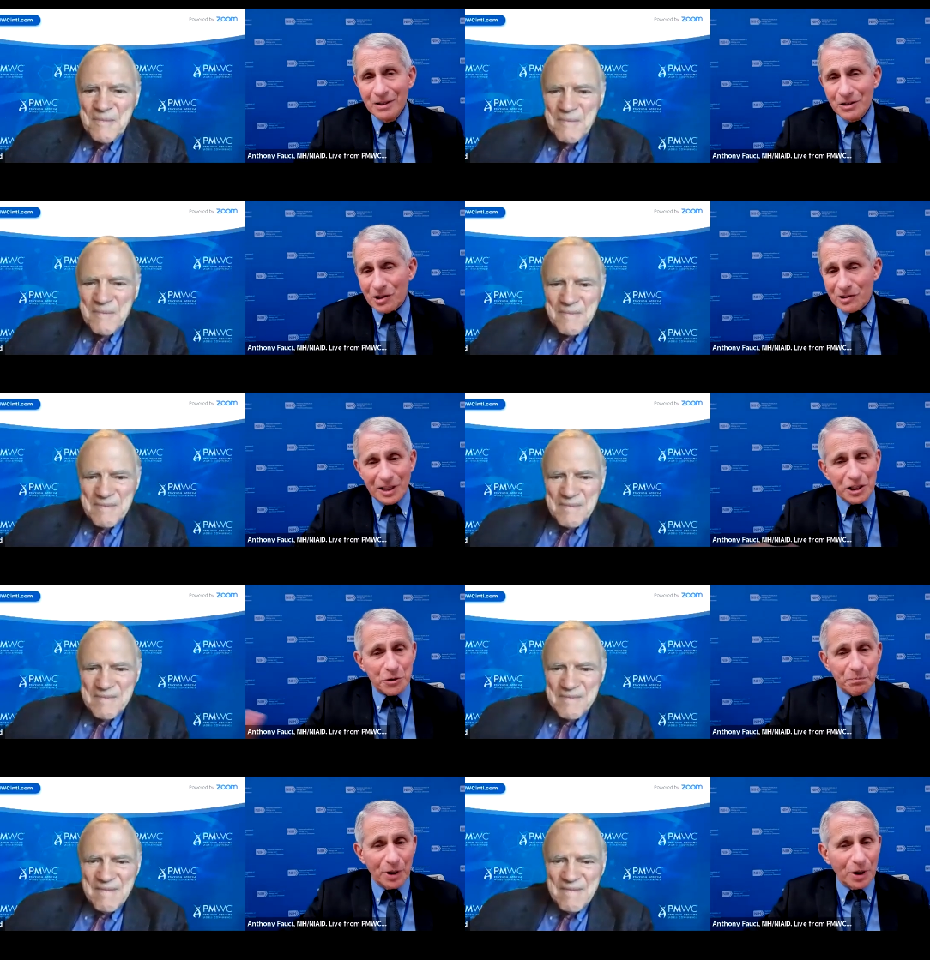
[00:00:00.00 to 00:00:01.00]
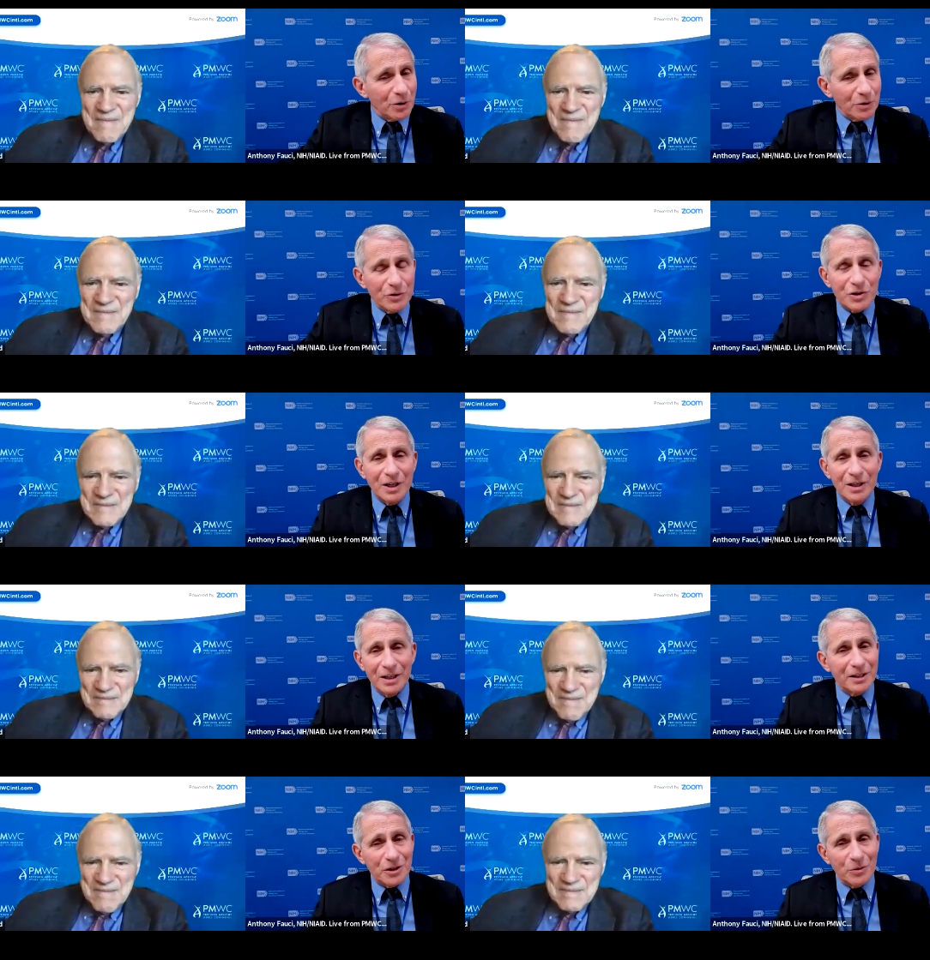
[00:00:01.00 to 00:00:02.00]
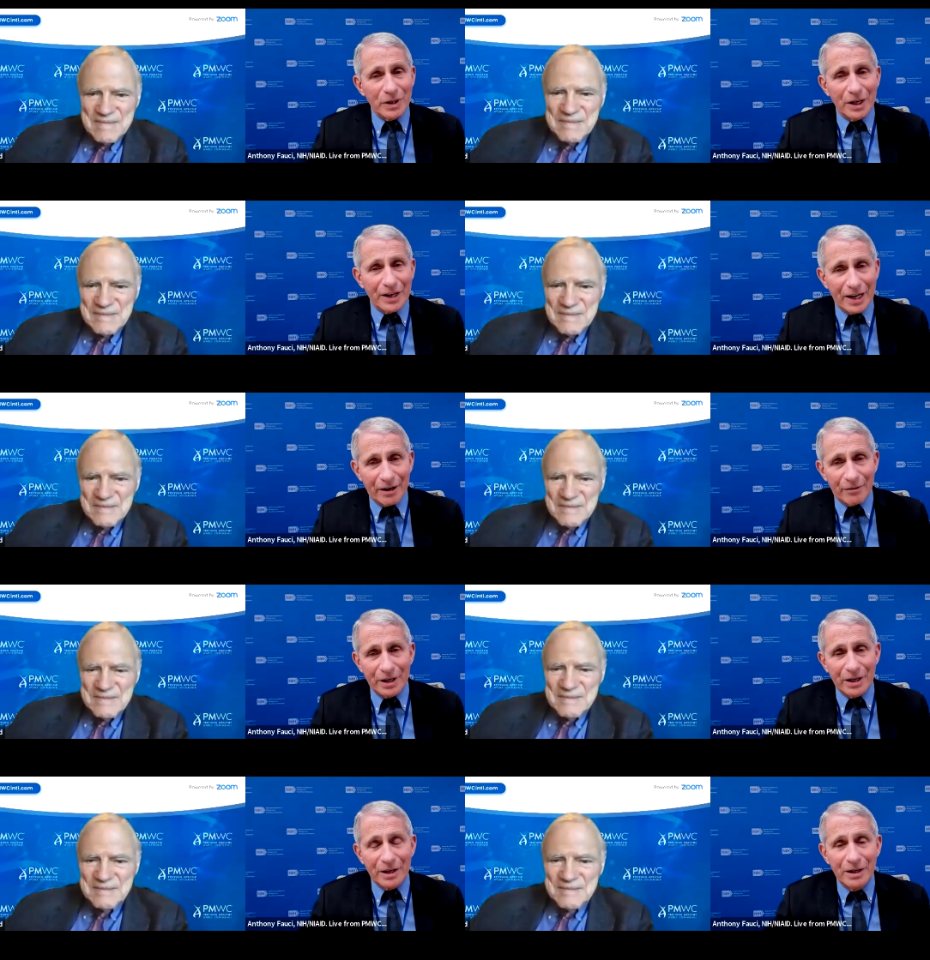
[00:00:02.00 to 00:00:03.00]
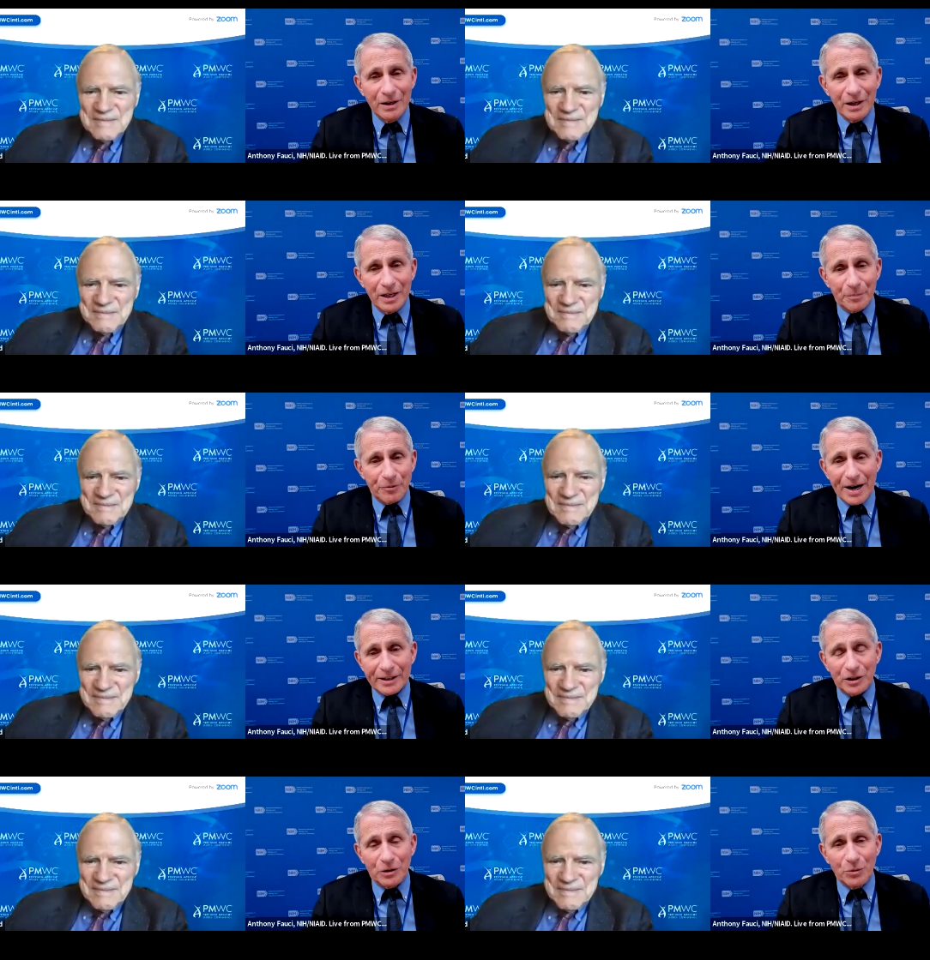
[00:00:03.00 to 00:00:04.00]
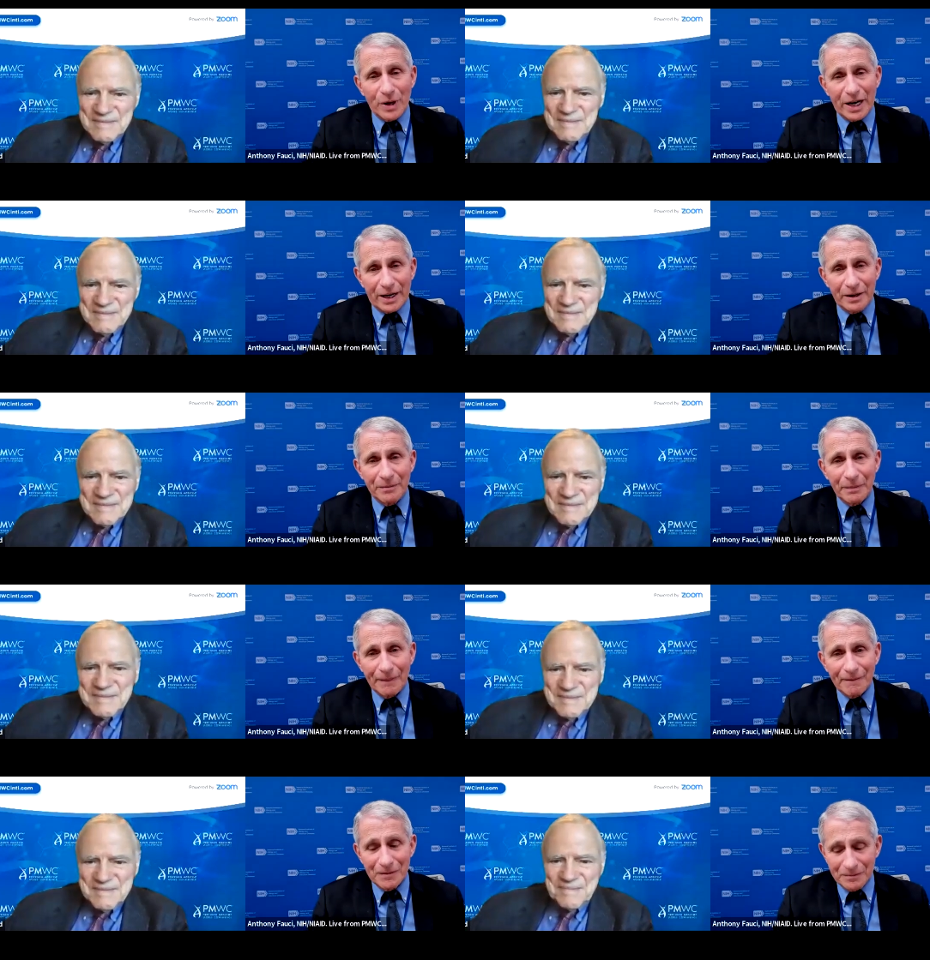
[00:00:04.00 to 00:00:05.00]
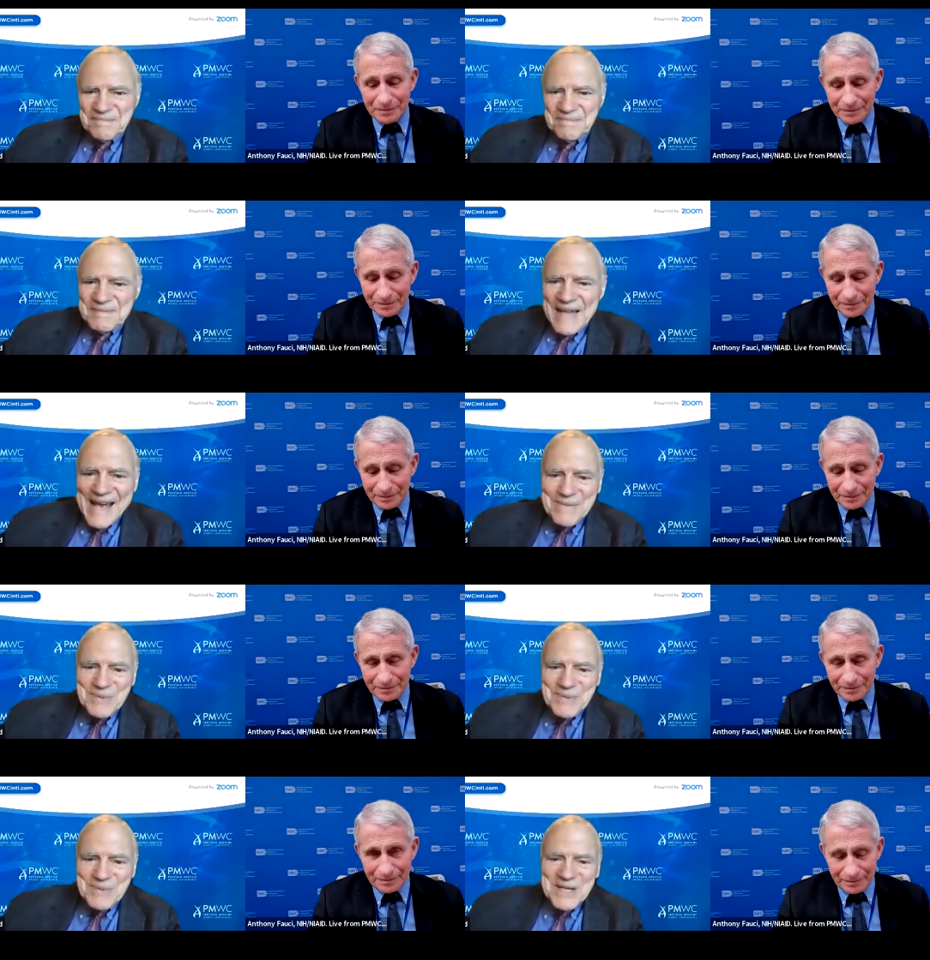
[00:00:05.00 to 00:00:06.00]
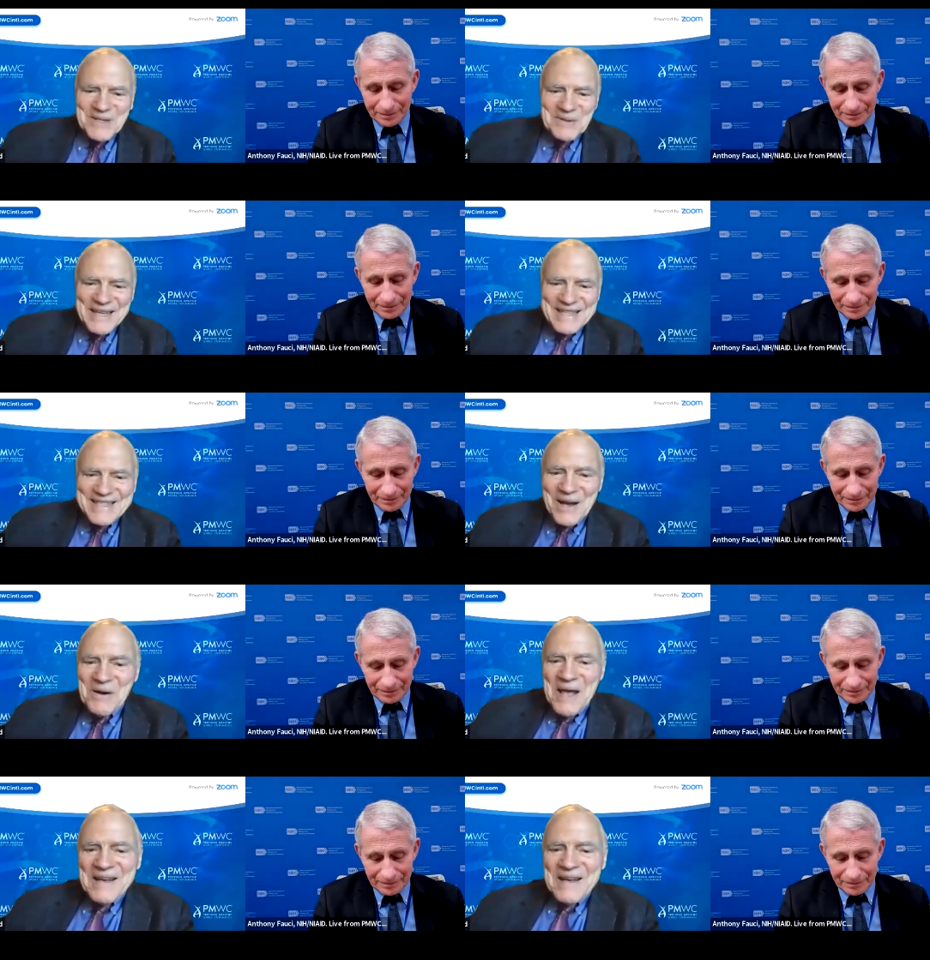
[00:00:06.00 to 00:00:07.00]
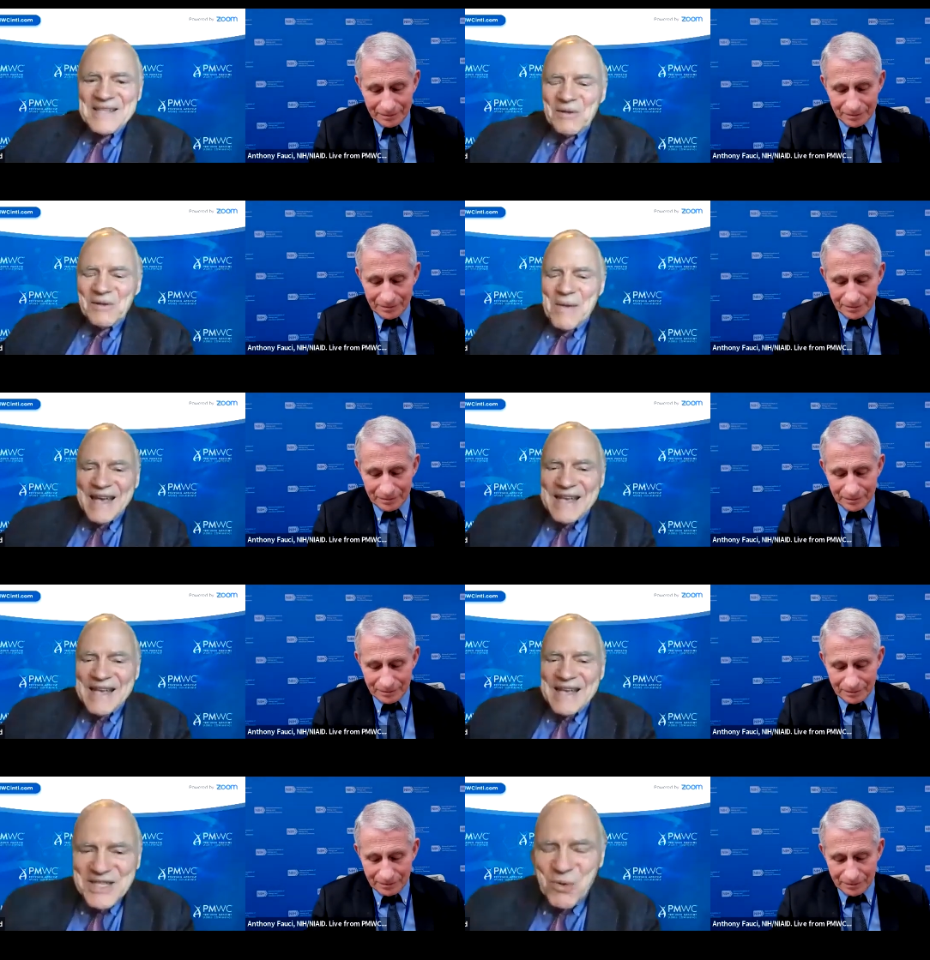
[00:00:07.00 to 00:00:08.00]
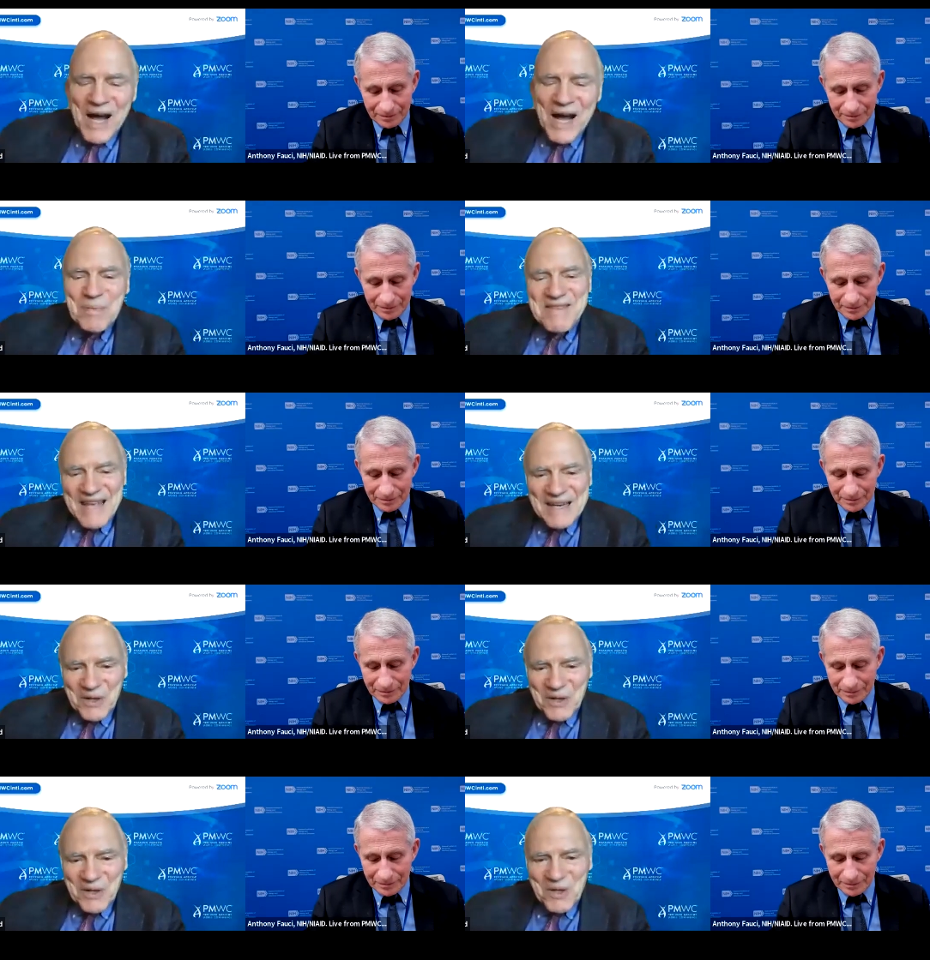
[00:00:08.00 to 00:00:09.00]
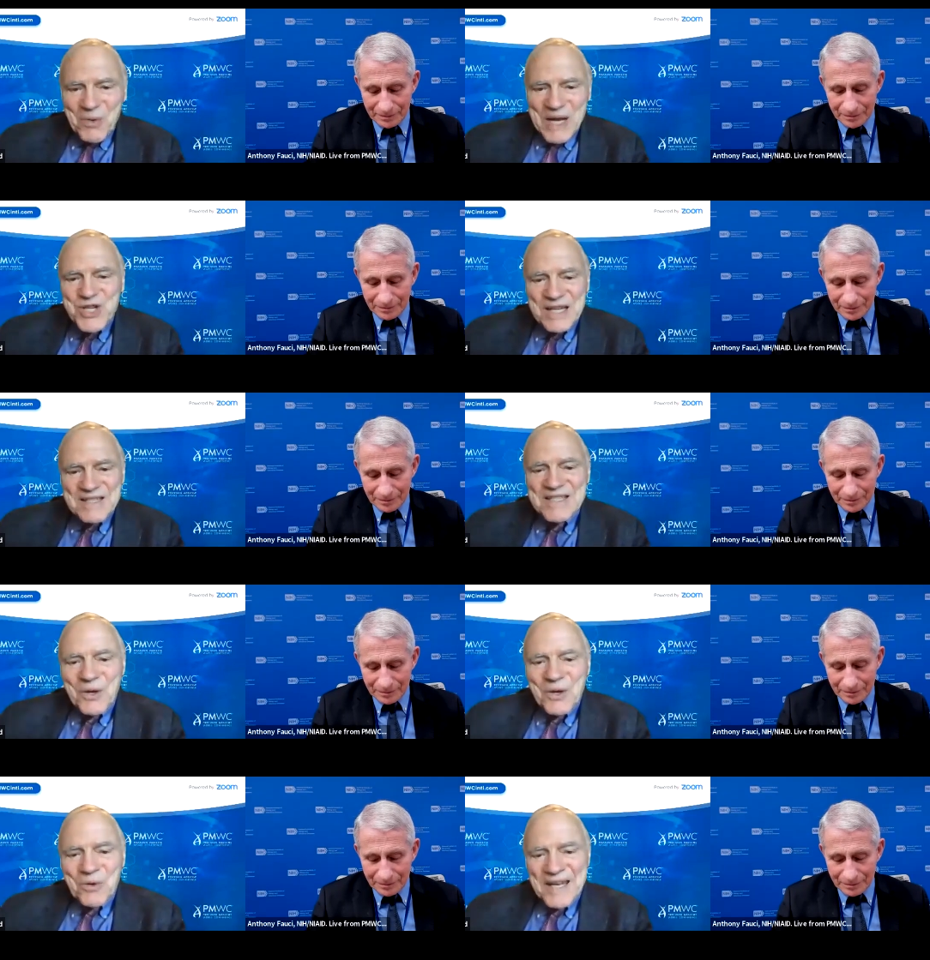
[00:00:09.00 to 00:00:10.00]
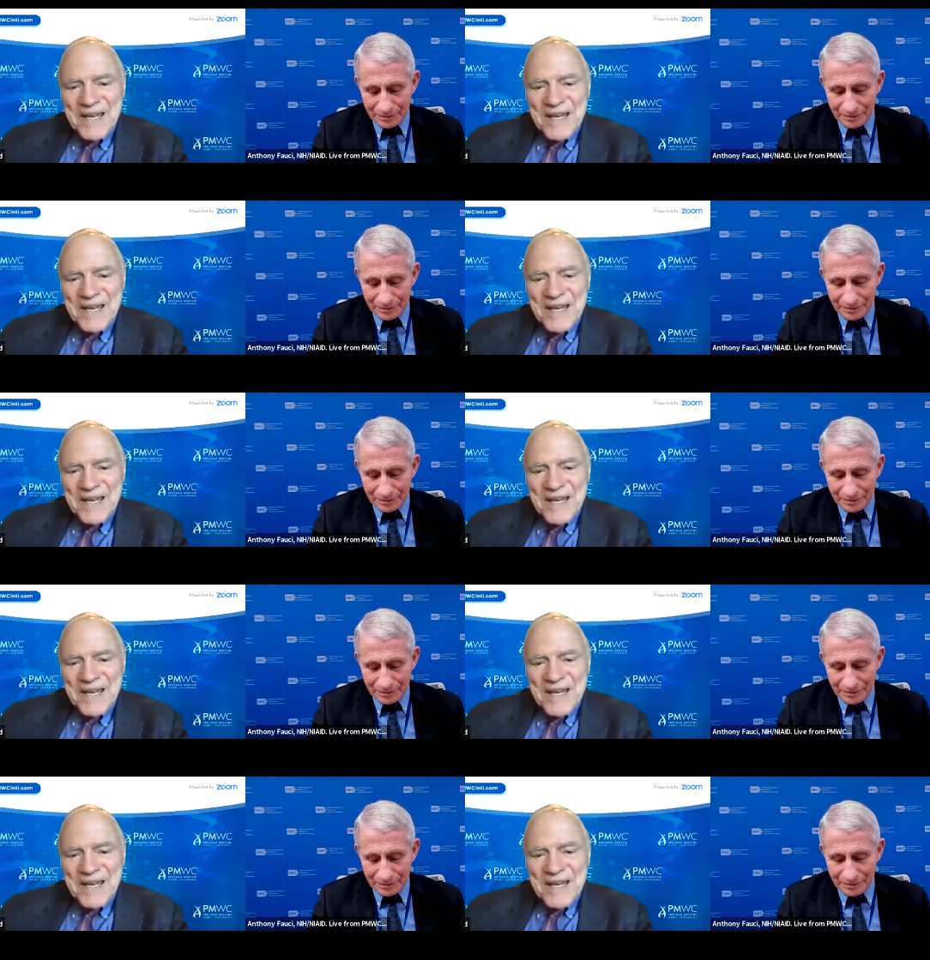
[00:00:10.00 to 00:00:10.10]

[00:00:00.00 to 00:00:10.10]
Speaker 1: just explodes into another area in a practical way.
Speaker 2: Absolutely. So so let me ask you a hypothetical question, Tony.